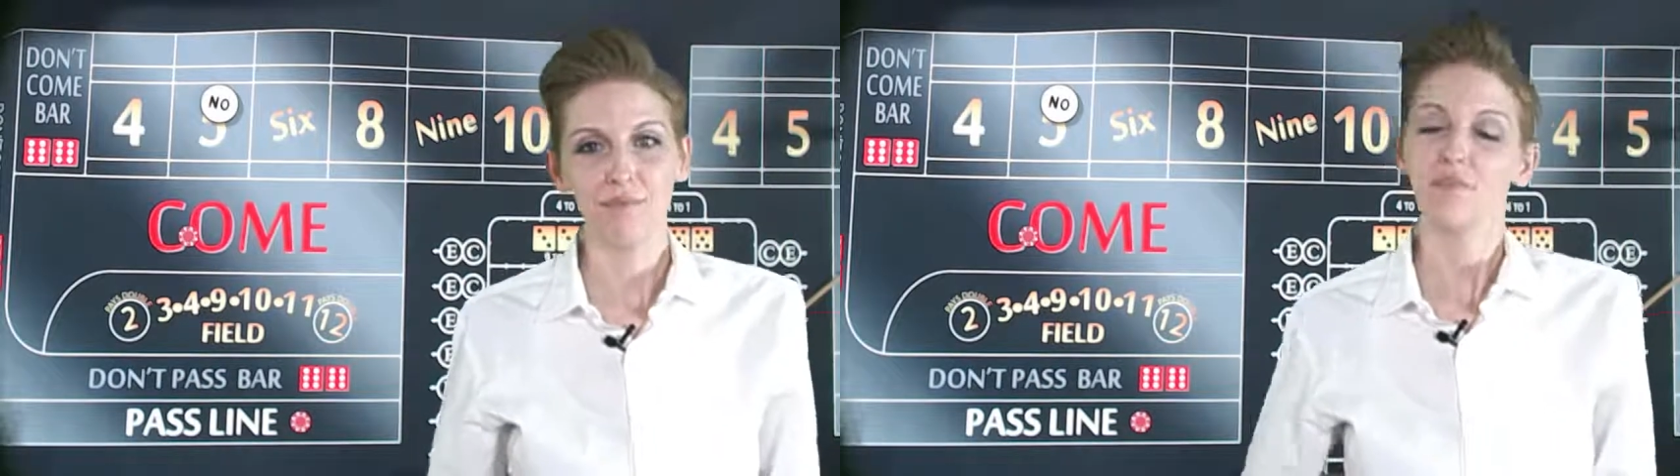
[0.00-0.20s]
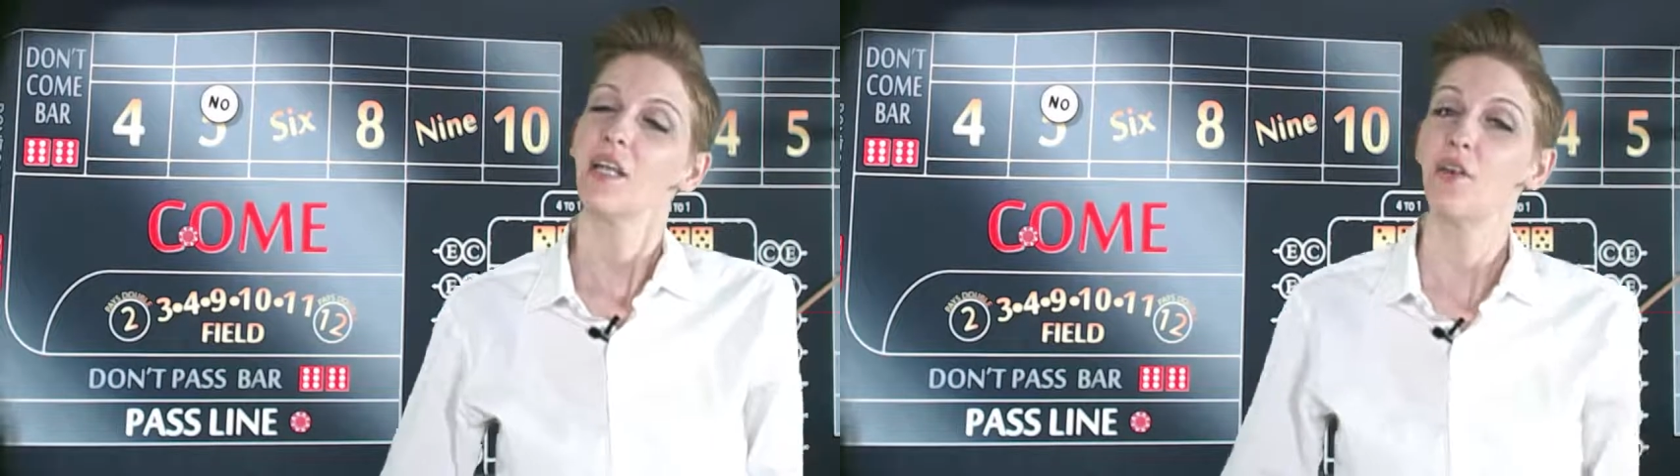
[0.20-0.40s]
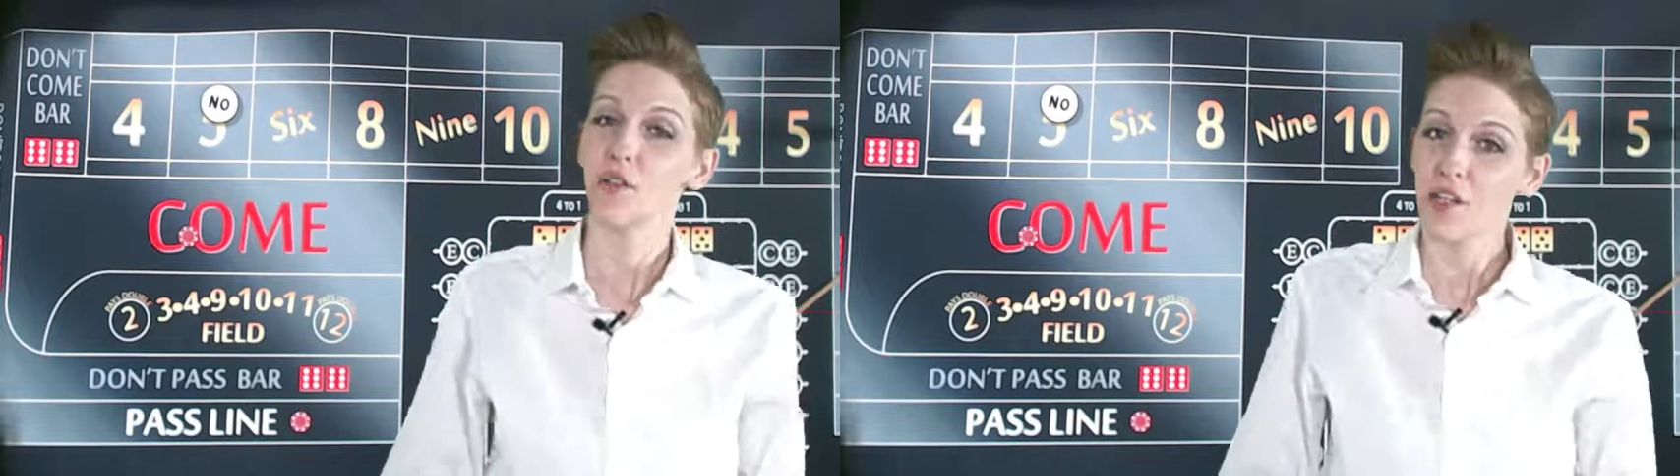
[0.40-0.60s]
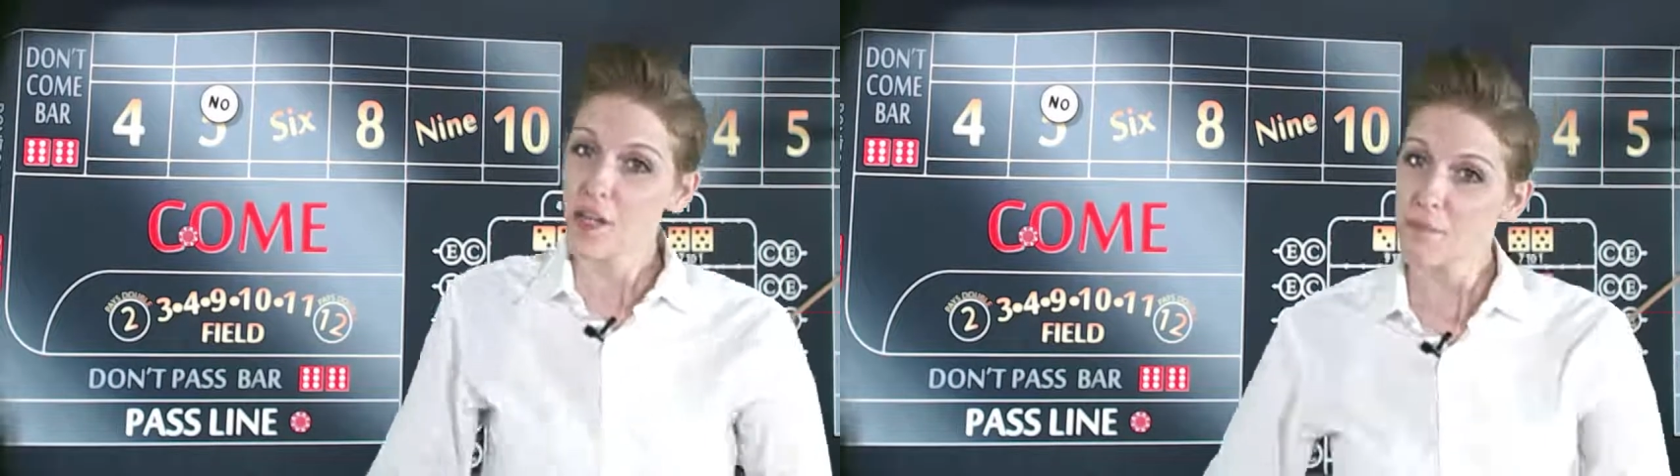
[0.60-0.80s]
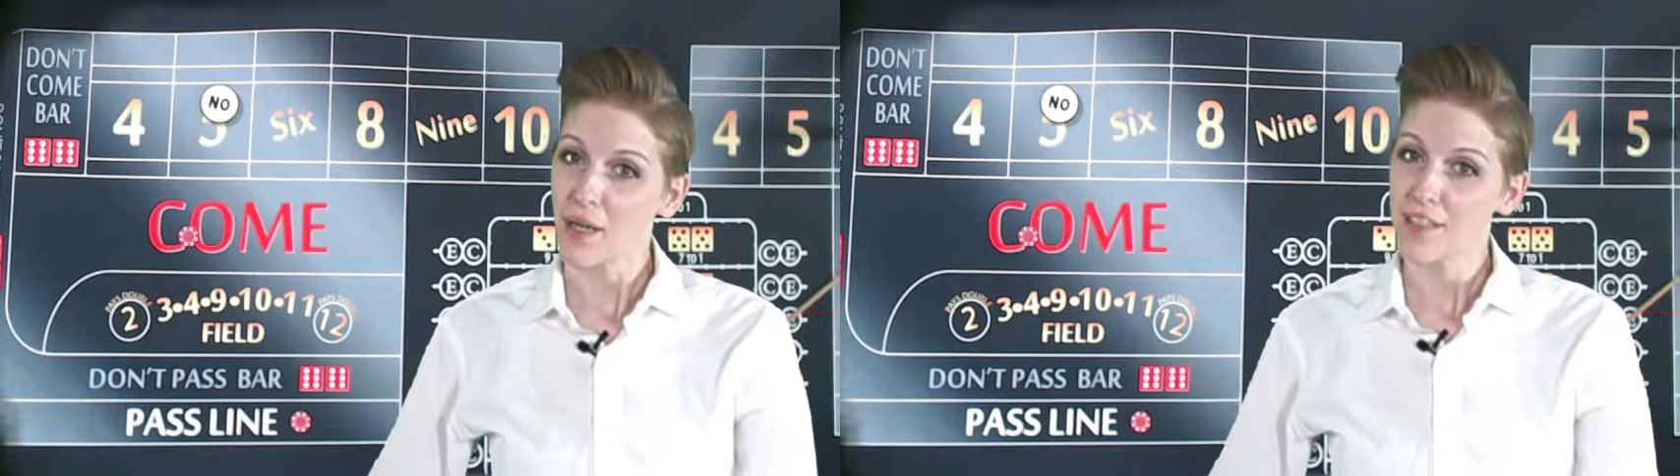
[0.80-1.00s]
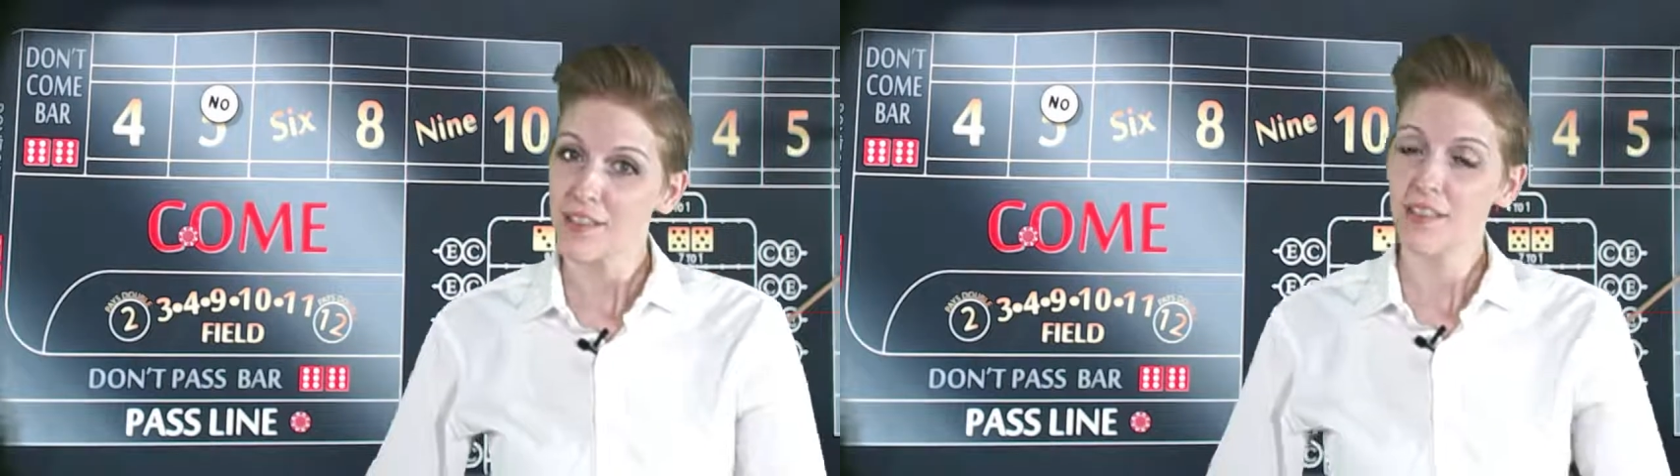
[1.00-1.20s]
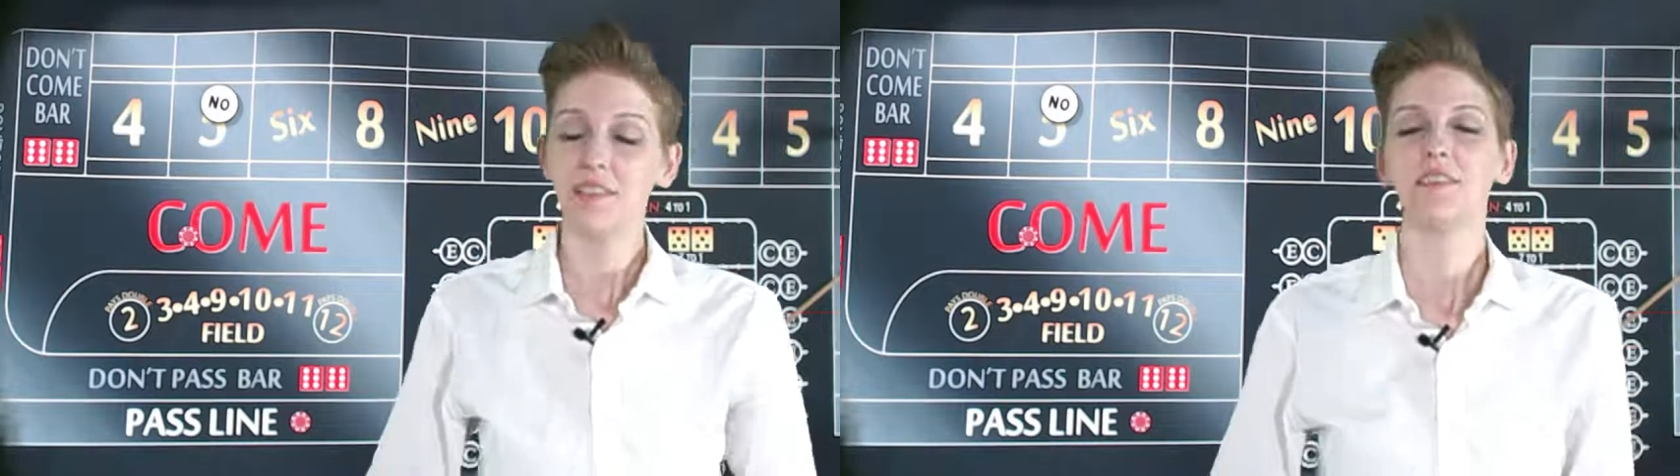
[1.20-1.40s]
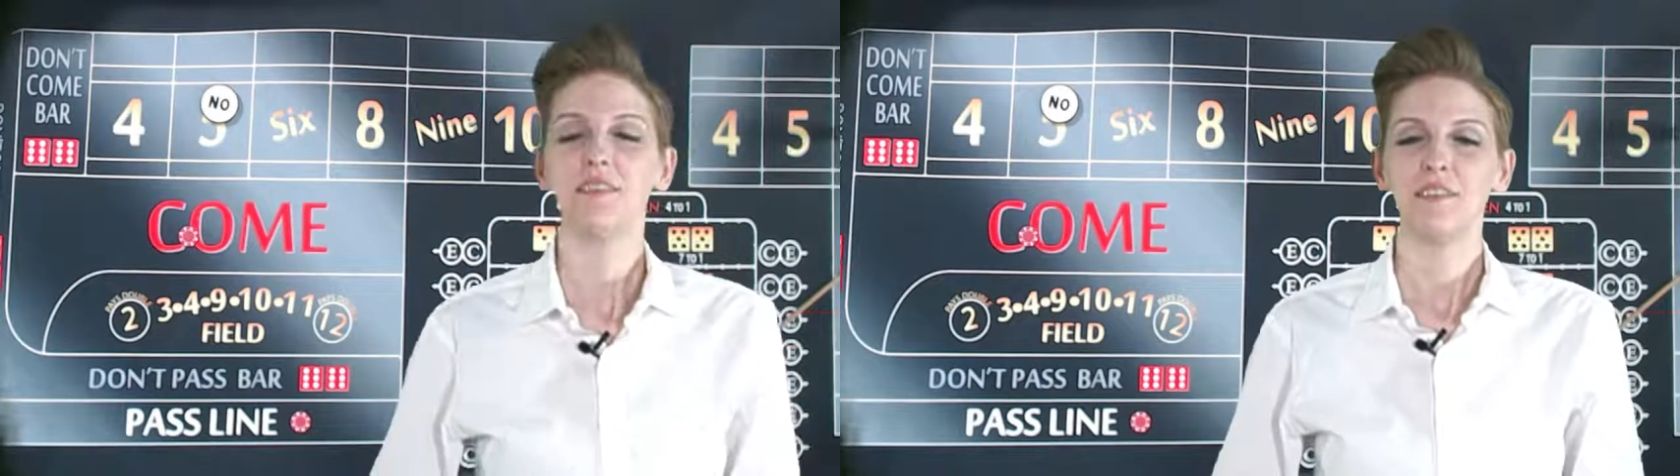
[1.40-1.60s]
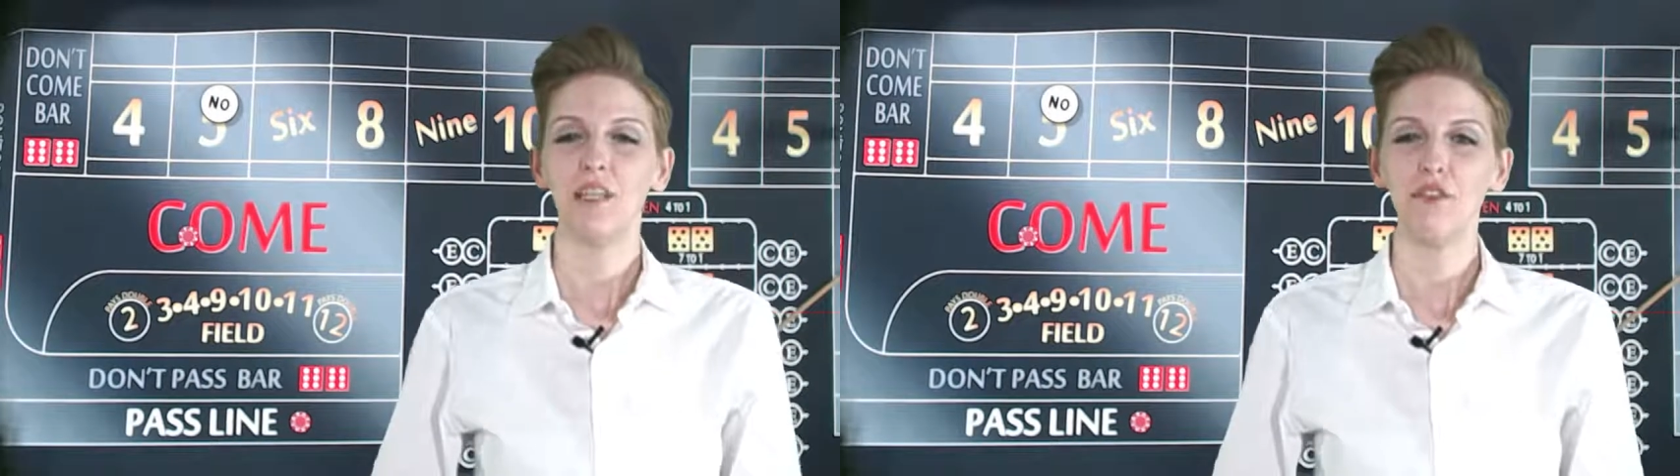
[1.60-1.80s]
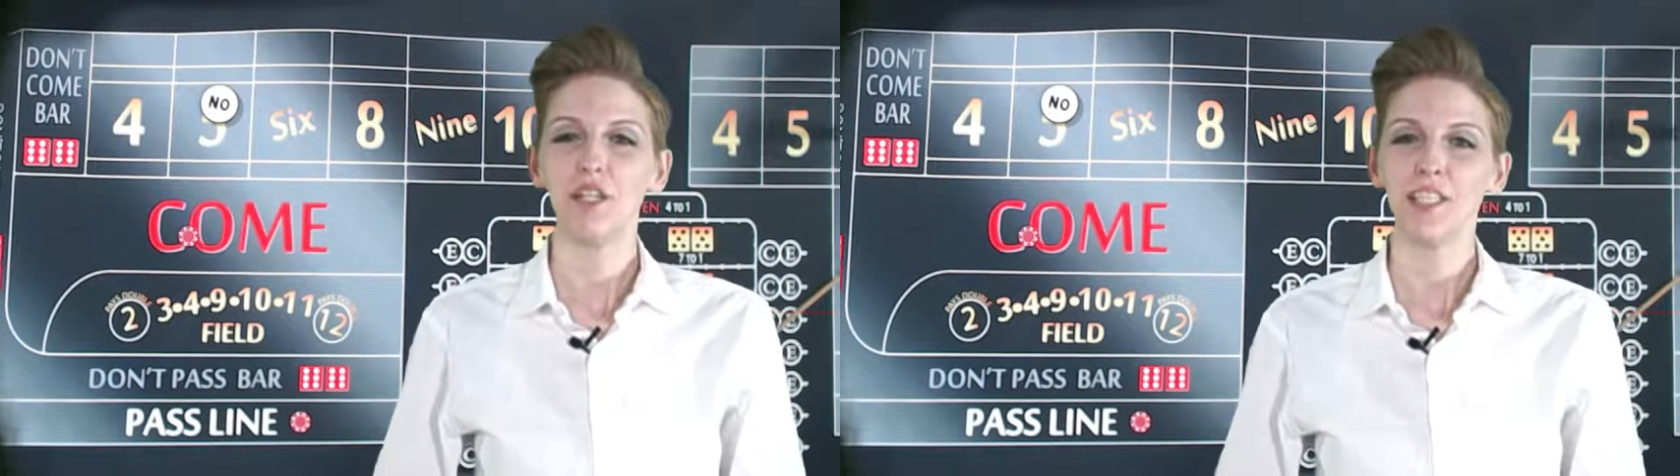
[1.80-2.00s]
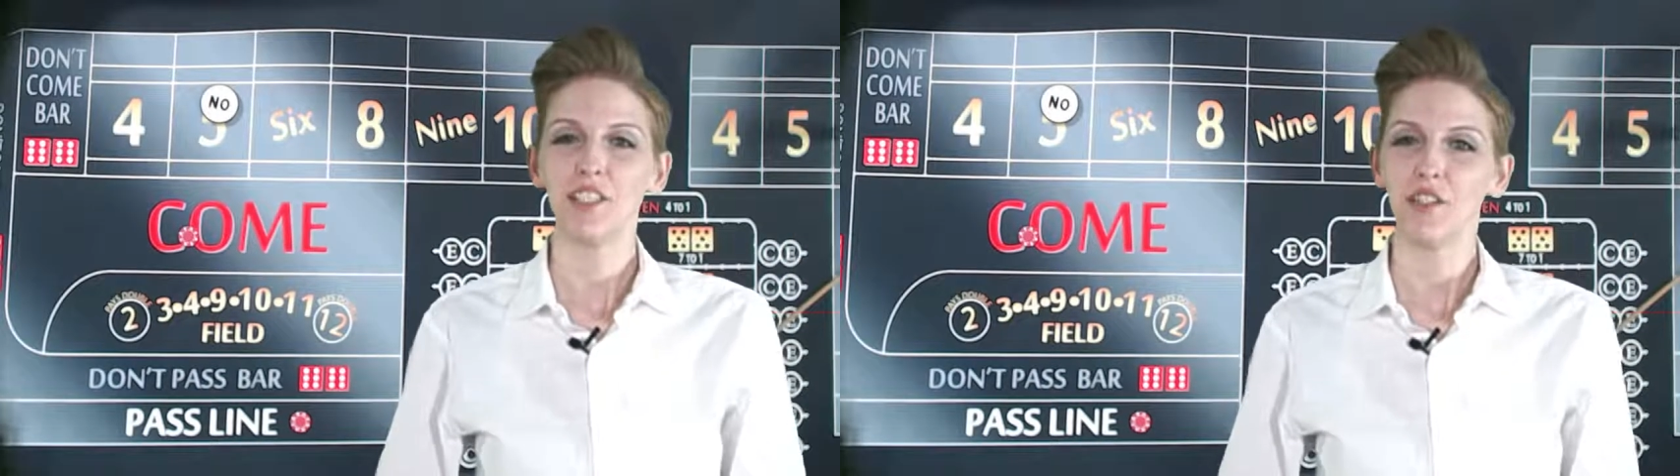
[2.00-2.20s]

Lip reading: And those are come bets. If you'd like to learn